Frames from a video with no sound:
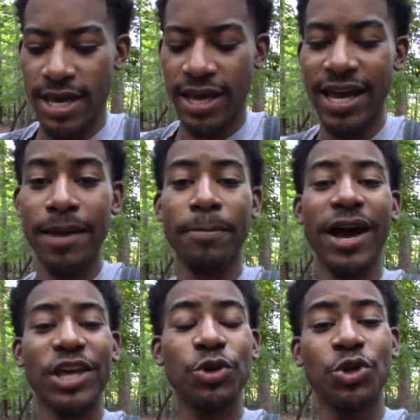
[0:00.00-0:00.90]
And by
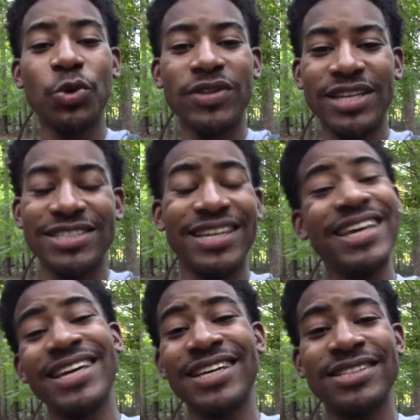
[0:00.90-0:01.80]
you doing these
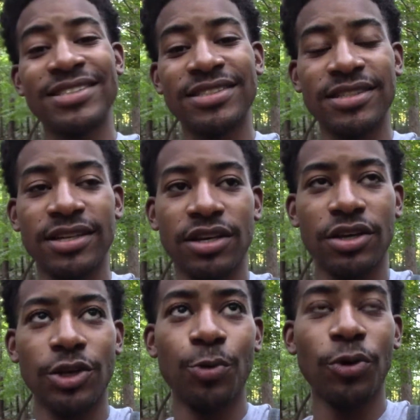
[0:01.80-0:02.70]
deeds,
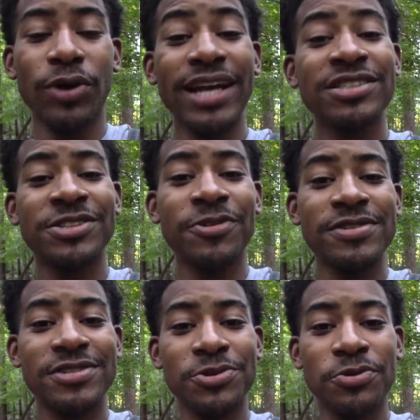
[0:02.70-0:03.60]
you will enter
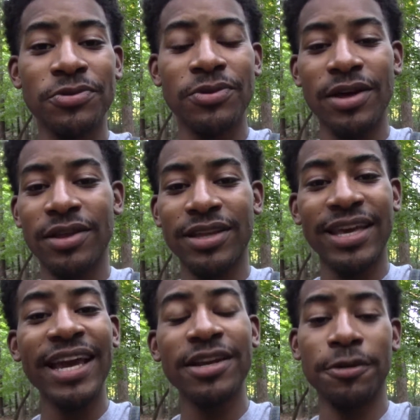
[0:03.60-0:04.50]
into the
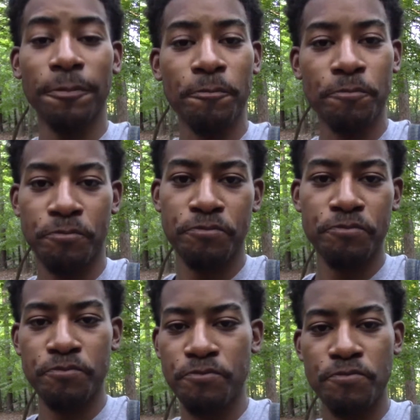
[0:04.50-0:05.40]
kingdom.
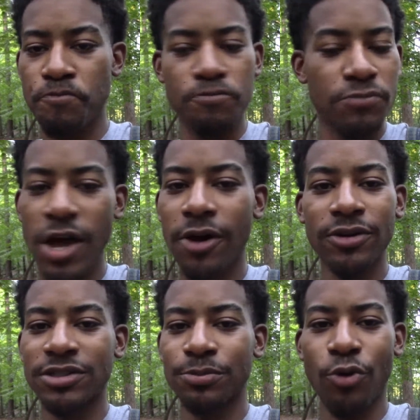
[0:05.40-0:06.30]
No,
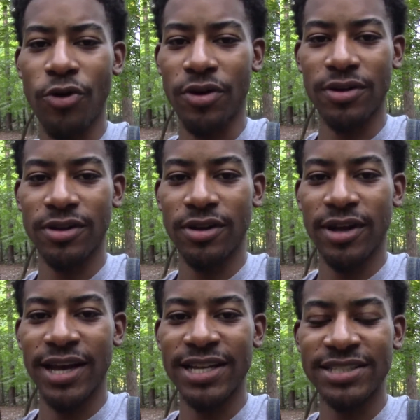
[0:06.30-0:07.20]
it's more.
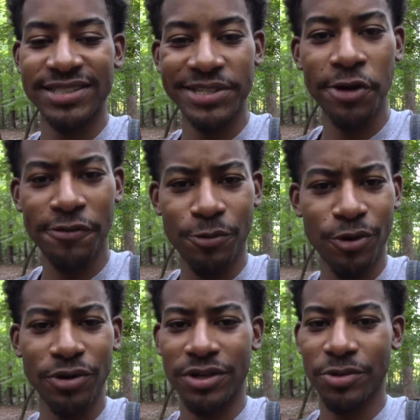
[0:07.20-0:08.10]
It's
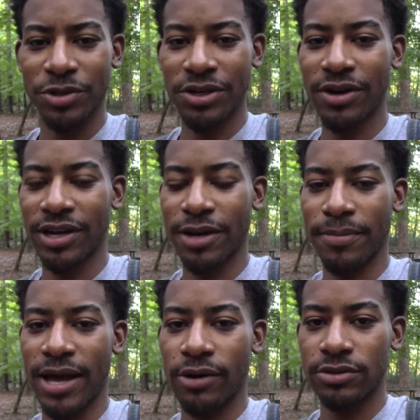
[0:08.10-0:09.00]
self-work we're talking
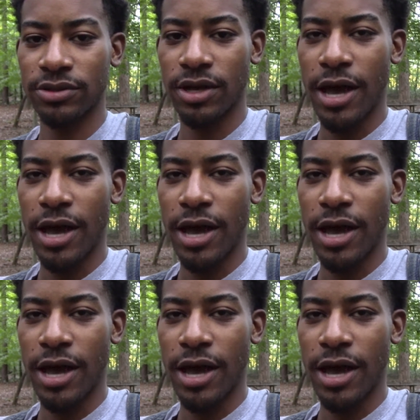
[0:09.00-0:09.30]
about.